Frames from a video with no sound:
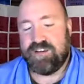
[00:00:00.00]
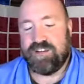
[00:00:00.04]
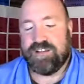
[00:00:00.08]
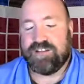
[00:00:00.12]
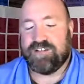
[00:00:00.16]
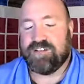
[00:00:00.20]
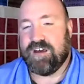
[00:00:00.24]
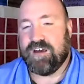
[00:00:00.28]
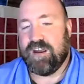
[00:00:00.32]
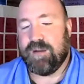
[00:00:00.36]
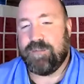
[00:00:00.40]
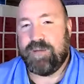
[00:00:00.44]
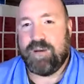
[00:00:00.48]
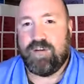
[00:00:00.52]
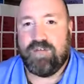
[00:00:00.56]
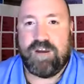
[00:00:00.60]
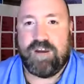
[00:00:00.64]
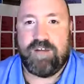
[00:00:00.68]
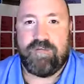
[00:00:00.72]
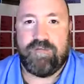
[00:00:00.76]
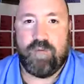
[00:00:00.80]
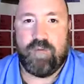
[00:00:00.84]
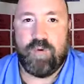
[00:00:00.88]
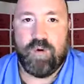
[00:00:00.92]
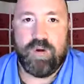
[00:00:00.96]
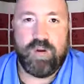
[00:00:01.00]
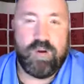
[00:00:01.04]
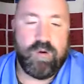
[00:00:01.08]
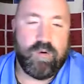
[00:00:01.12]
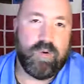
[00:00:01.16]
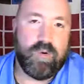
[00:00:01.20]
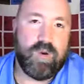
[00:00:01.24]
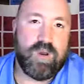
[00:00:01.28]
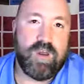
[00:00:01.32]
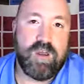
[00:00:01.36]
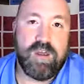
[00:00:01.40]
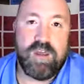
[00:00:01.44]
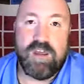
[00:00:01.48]
That's got to be great for you.
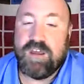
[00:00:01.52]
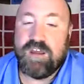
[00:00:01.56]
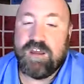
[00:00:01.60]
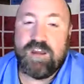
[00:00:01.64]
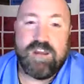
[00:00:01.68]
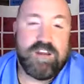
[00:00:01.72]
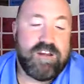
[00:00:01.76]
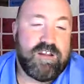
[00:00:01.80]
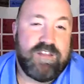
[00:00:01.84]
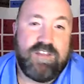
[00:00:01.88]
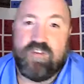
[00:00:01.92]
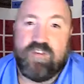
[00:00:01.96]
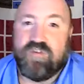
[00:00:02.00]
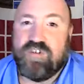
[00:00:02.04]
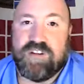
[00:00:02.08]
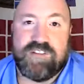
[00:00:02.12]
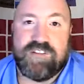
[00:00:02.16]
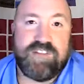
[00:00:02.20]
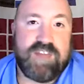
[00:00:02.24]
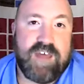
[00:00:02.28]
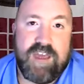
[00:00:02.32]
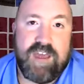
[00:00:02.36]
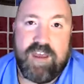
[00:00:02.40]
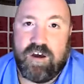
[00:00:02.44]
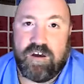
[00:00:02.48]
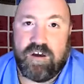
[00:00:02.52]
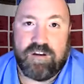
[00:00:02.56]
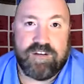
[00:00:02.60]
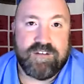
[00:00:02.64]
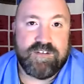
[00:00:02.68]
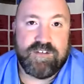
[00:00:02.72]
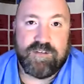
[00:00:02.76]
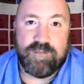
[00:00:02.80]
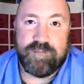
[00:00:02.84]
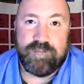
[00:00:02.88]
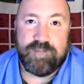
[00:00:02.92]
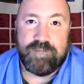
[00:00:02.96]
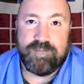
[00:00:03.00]
They're just ions.